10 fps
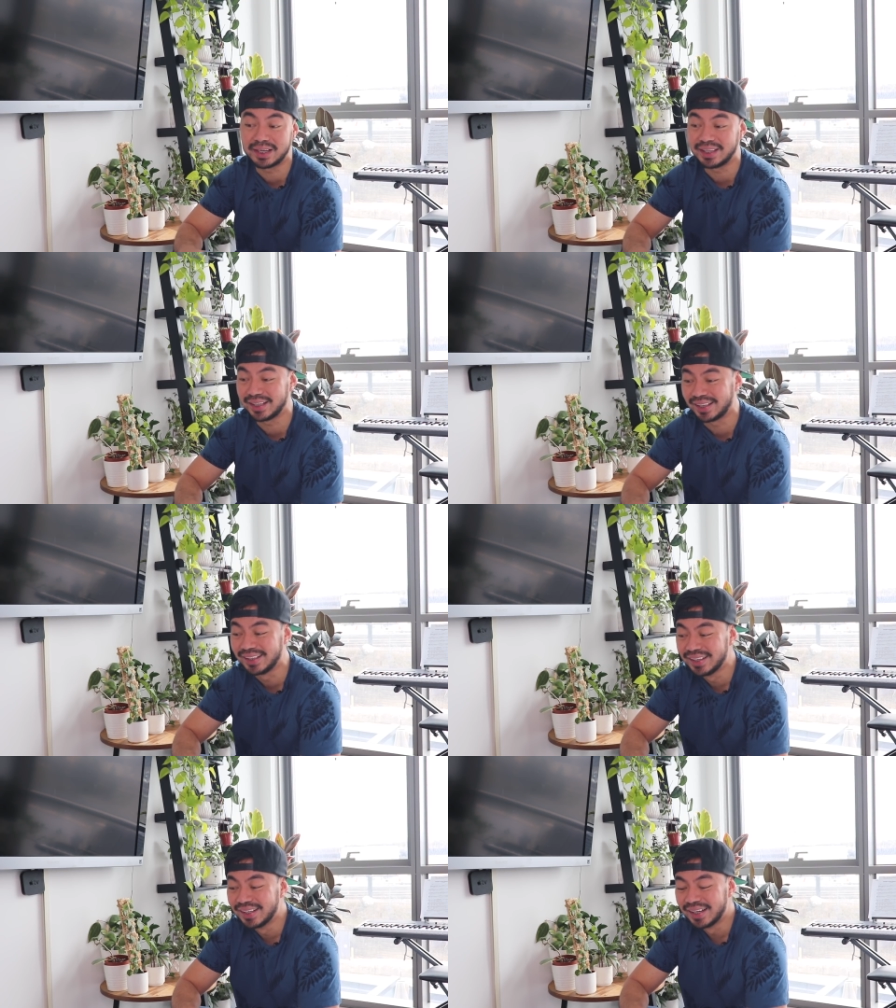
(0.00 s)
but uh,
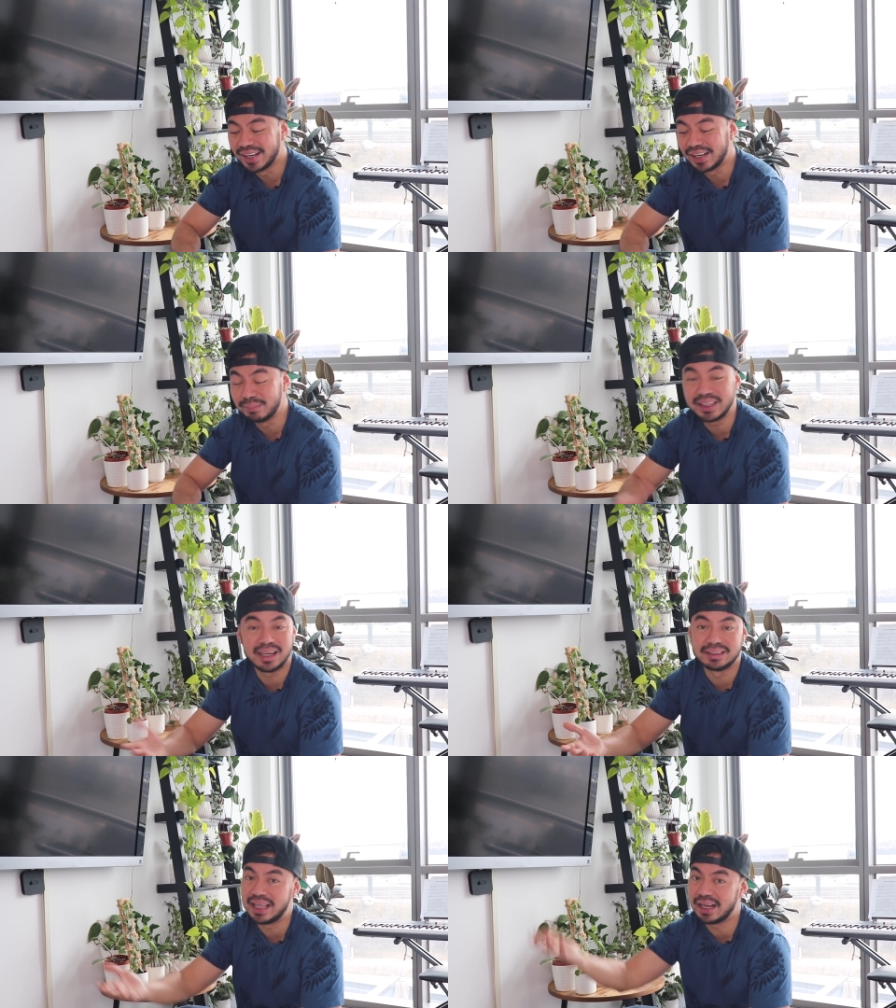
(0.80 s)
uh, but
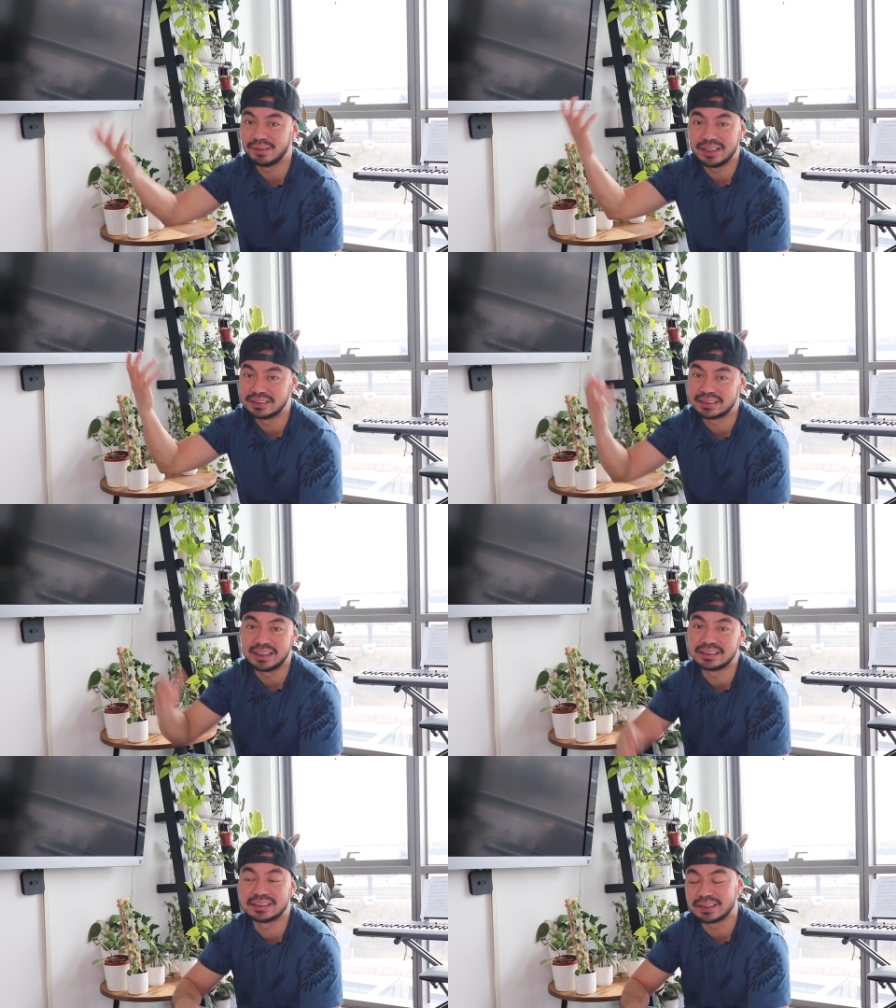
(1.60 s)
yeah now it's
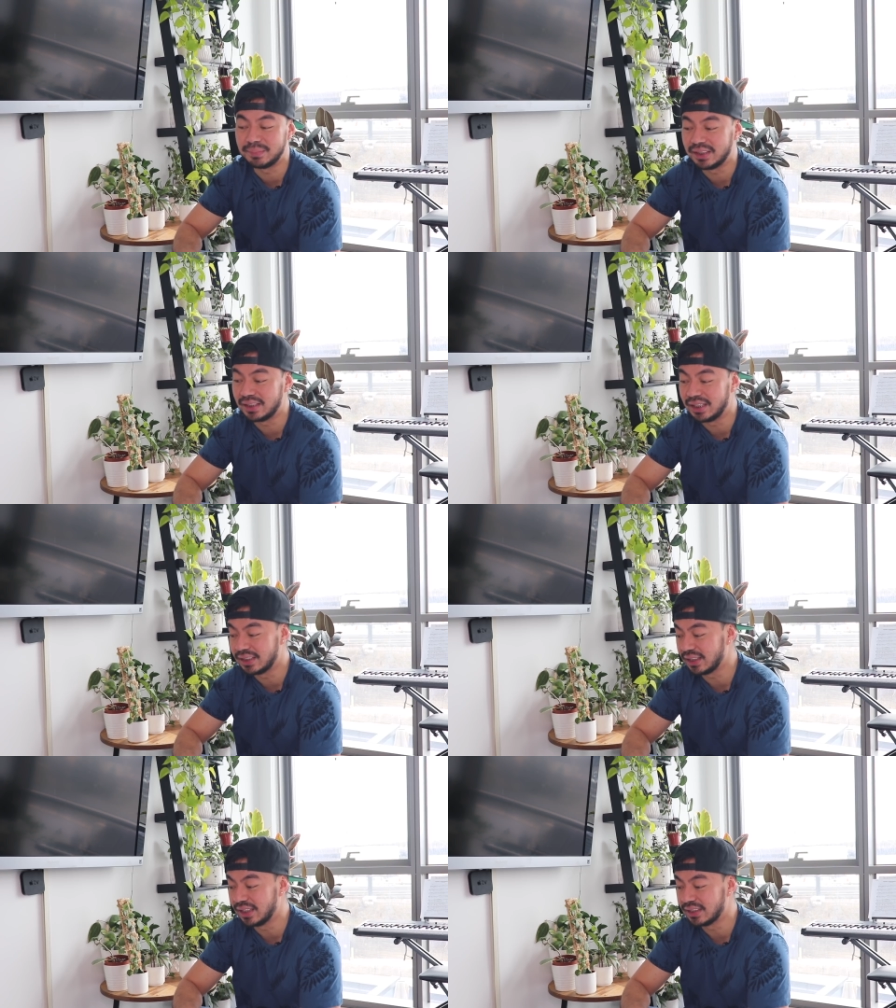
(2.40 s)
it's to me
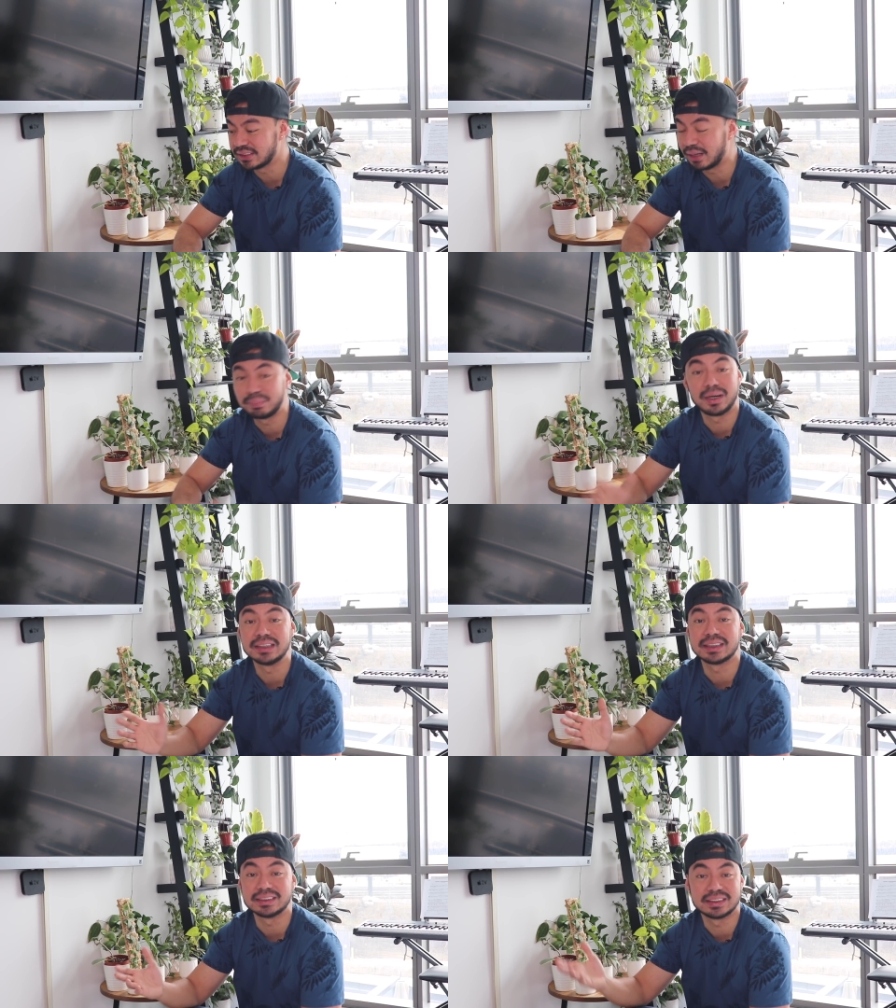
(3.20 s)
it is uh,
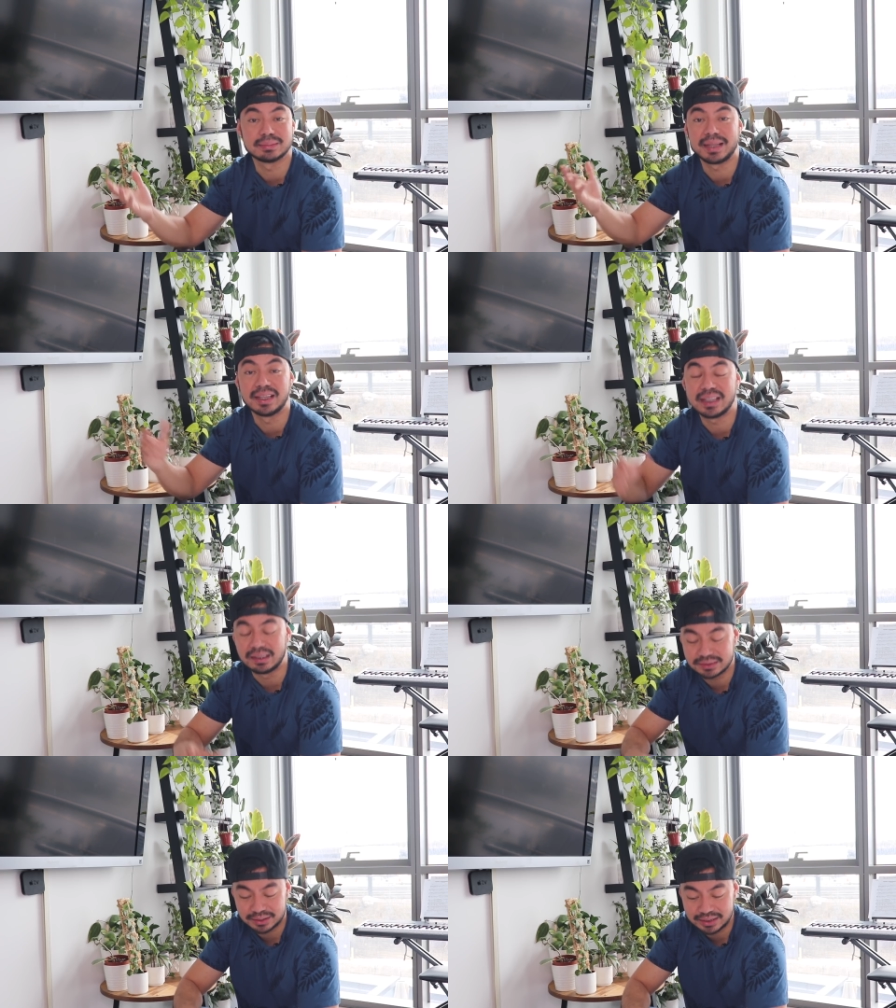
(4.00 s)
priceless this plant
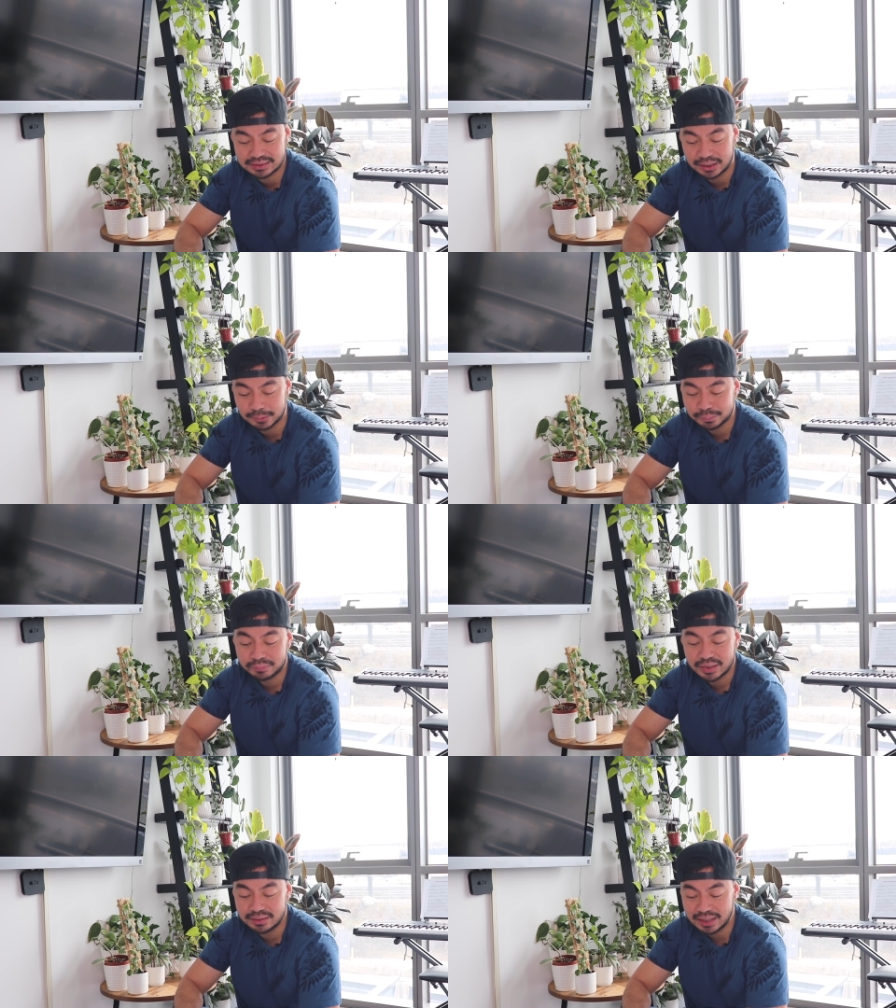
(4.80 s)
now right so
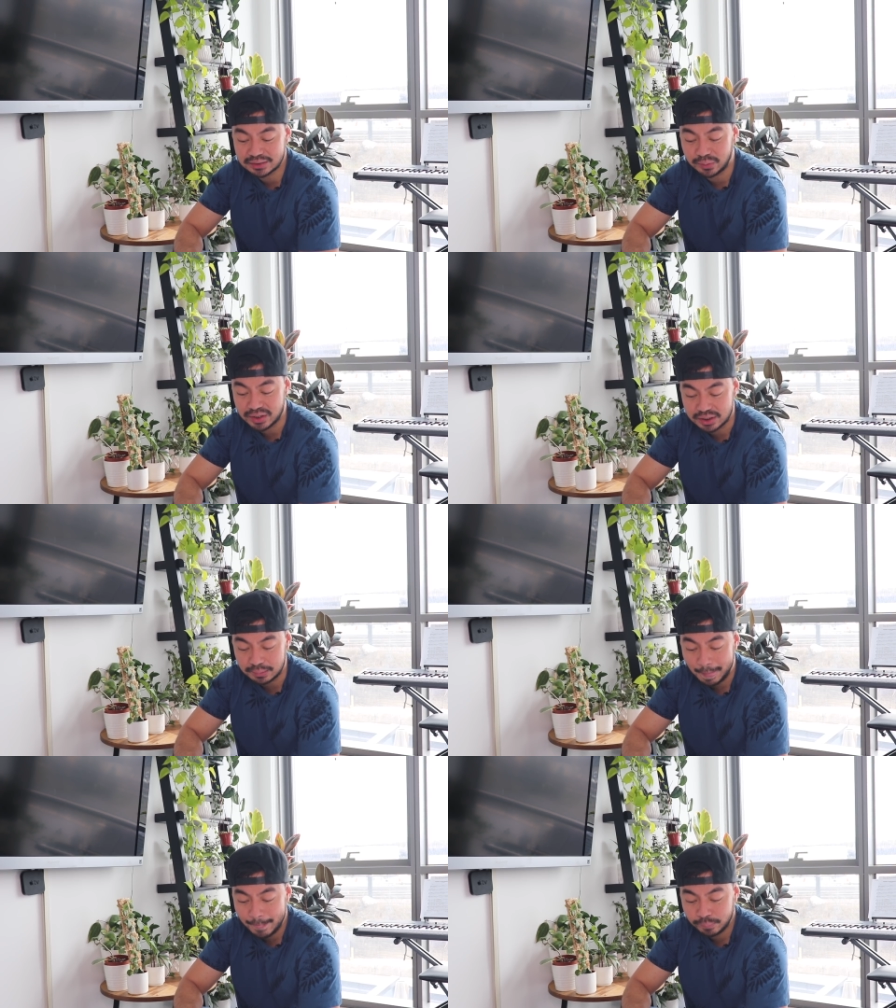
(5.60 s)
next question